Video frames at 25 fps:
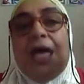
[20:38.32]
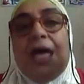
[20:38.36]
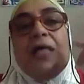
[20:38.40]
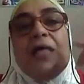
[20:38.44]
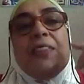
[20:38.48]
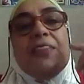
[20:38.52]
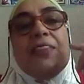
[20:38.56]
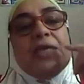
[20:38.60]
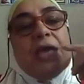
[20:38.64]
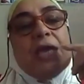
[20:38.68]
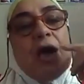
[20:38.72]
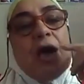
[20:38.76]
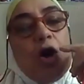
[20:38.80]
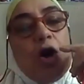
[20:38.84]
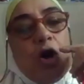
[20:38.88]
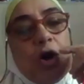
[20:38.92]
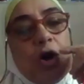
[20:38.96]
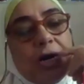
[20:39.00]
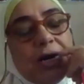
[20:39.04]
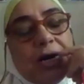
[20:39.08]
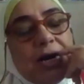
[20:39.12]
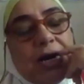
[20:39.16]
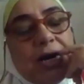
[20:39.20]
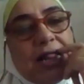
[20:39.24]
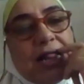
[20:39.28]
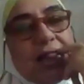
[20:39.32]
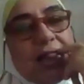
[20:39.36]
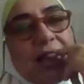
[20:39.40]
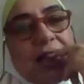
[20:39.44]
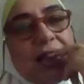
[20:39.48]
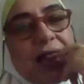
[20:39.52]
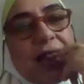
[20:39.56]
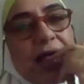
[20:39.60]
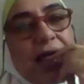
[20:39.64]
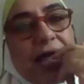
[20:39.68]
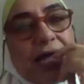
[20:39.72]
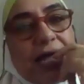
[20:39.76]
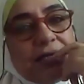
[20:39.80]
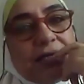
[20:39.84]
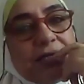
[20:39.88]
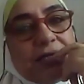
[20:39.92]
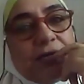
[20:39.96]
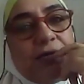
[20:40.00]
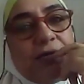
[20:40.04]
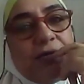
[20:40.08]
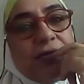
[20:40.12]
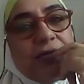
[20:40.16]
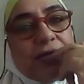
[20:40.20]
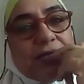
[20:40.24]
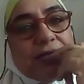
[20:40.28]
they are end
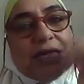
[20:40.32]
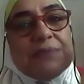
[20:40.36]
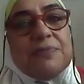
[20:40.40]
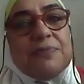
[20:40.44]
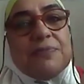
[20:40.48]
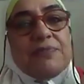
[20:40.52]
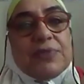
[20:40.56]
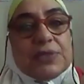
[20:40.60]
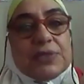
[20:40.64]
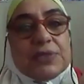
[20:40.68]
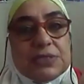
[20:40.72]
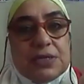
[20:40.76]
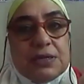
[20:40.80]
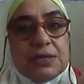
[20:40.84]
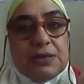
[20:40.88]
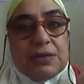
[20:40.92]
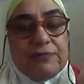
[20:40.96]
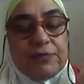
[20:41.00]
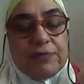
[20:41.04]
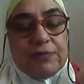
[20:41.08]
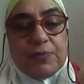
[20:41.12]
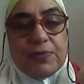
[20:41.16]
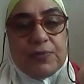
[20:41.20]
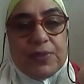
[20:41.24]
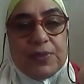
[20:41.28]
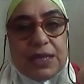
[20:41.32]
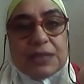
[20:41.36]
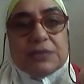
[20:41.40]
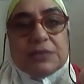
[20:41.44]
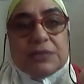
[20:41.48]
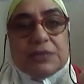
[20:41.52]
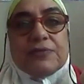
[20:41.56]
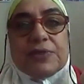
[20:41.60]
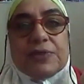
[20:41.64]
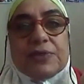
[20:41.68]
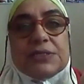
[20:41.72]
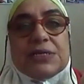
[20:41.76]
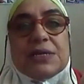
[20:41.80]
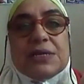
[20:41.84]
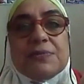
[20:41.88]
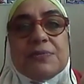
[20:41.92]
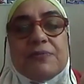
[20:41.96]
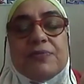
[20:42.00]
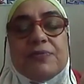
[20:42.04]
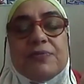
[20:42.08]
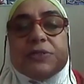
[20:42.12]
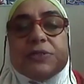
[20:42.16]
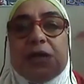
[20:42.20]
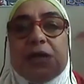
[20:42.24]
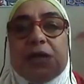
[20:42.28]
of the tip of the tongue, from the end of the tip
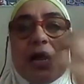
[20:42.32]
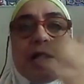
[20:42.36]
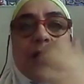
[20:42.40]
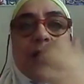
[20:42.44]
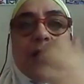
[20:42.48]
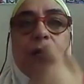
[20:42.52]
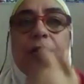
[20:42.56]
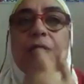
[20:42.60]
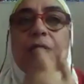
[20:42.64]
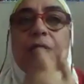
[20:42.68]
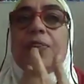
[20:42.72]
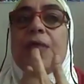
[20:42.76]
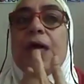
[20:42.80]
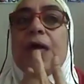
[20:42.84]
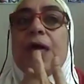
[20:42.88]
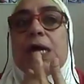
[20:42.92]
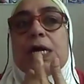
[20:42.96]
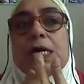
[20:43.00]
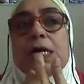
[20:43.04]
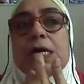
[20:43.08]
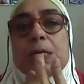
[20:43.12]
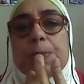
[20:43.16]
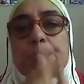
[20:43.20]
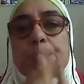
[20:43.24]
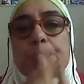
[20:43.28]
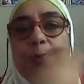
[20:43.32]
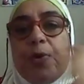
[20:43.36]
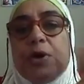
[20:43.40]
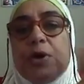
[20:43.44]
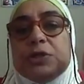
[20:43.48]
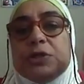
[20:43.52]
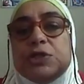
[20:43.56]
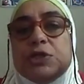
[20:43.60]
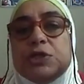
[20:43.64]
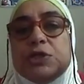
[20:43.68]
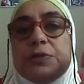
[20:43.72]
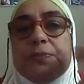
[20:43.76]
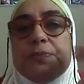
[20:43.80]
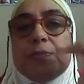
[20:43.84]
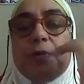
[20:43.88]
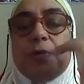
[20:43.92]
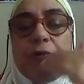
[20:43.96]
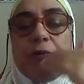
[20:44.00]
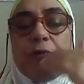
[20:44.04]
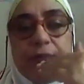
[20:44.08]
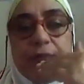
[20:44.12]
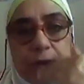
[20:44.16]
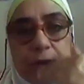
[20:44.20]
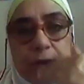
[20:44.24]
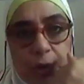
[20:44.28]
of the tongue with the bottom
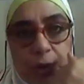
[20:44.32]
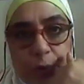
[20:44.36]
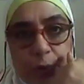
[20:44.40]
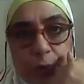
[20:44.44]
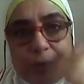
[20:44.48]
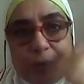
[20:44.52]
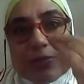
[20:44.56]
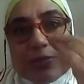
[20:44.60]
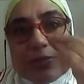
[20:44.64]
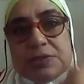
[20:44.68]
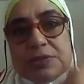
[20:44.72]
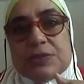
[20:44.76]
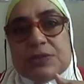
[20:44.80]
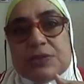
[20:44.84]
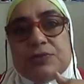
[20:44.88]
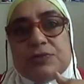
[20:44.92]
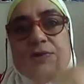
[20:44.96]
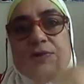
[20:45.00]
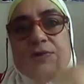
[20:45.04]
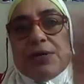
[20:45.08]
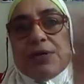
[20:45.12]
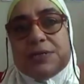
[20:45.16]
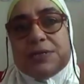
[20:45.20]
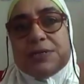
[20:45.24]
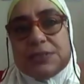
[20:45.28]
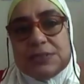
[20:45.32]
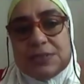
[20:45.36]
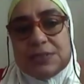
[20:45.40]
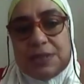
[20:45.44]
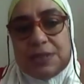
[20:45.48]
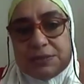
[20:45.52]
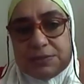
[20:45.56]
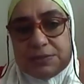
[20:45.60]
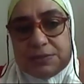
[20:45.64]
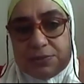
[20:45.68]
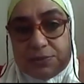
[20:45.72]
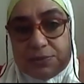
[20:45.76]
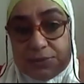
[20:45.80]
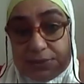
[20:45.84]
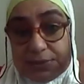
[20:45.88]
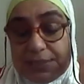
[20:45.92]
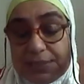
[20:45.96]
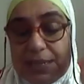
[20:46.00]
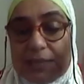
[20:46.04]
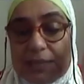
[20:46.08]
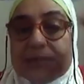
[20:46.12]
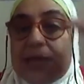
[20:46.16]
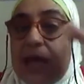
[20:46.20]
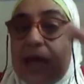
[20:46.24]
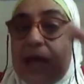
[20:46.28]
of the lower central incisors.
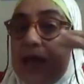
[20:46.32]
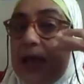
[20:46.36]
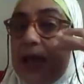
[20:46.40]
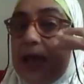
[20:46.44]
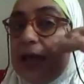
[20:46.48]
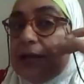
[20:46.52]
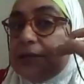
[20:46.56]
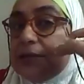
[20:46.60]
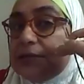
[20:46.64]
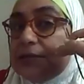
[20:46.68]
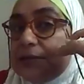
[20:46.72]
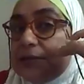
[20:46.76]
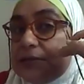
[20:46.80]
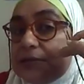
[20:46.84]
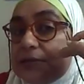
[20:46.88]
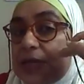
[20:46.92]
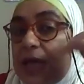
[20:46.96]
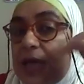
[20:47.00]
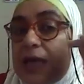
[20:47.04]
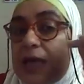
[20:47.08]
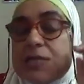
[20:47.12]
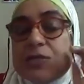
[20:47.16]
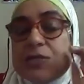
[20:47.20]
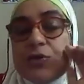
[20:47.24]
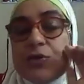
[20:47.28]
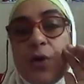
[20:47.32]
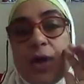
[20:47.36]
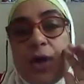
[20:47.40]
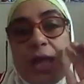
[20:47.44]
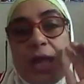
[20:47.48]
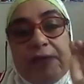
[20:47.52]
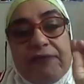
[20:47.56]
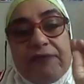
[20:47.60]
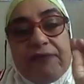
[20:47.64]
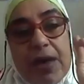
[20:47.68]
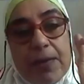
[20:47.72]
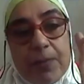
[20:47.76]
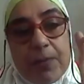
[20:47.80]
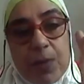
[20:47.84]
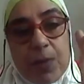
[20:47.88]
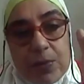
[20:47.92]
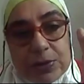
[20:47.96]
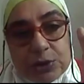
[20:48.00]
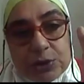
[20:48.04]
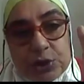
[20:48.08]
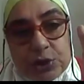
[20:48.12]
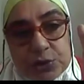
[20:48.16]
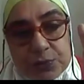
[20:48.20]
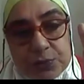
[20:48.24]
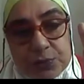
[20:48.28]
Yeah. As so if I'm
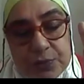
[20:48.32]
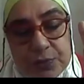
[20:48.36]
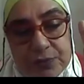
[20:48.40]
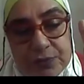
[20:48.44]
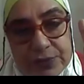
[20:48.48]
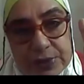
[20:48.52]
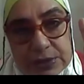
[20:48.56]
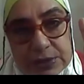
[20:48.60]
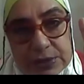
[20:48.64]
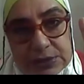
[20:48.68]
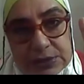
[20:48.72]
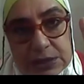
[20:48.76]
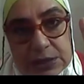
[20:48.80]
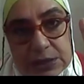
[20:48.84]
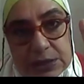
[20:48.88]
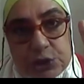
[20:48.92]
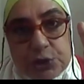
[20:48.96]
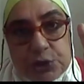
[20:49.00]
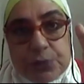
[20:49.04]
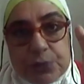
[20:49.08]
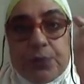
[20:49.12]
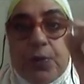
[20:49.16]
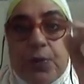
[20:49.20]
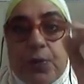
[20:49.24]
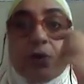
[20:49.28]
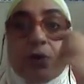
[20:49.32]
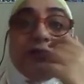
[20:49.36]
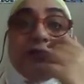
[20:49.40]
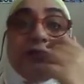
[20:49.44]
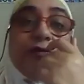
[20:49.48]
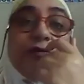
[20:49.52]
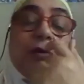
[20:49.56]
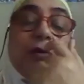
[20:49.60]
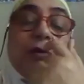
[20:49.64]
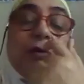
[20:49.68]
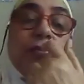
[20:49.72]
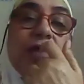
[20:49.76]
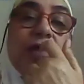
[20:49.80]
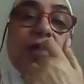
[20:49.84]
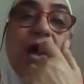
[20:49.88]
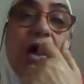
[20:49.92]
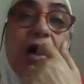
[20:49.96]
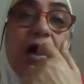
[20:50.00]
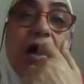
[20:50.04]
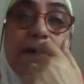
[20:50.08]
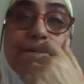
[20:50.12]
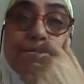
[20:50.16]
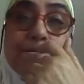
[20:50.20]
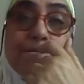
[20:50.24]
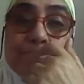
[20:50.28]
going to move the articulation point from the
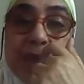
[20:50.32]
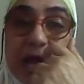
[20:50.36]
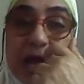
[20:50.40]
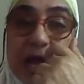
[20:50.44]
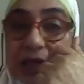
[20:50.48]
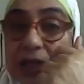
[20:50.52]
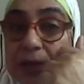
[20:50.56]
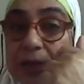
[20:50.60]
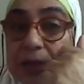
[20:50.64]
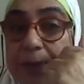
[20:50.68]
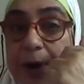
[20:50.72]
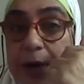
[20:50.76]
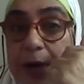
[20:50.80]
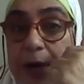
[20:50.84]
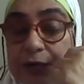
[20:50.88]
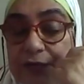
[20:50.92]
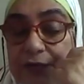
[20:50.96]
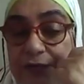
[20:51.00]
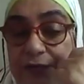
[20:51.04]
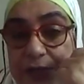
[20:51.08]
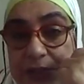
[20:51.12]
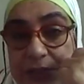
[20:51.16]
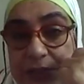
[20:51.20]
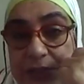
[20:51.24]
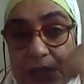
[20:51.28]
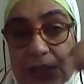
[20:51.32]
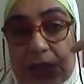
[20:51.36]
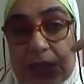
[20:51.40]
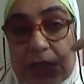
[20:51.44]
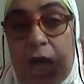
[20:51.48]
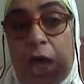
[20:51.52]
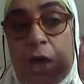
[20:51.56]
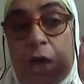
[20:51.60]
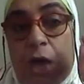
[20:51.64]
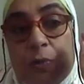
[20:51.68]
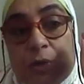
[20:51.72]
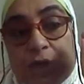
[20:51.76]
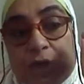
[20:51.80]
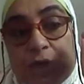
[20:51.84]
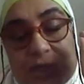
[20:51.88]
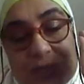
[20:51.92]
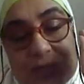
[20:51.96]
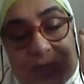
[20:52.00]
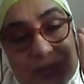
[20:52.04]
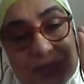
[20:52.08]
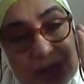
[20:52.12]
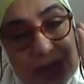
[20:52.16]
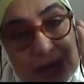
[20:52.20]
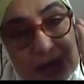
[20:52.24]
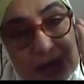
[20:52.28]
middle part of the tongue, which is the